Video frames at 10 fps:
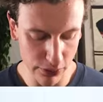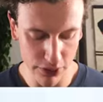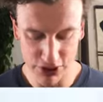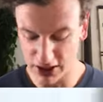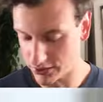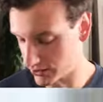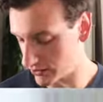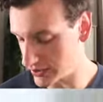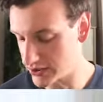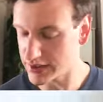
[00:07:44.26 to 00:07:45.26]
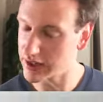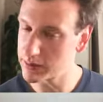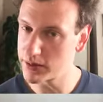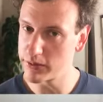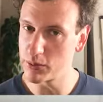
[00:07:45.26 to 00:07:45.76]
all your Sheos creatures get a
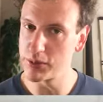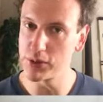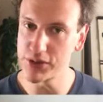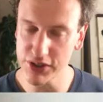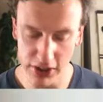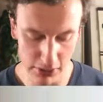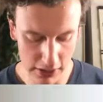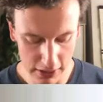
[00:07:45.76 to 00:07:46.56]
bit of a boost. So